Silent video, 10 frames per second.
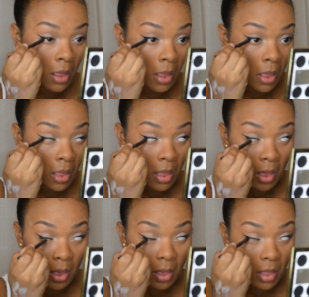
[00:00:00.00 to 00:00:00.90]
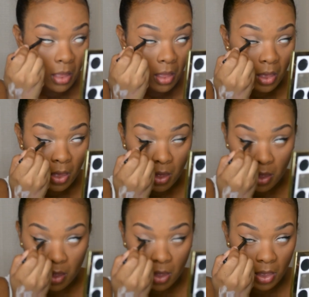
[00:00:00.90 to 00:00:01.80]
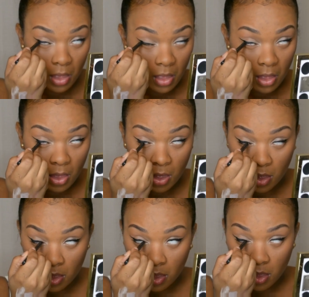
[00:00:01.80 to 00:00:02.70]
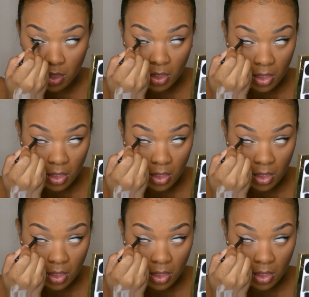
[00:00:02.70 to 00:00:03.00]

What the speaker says: (silence)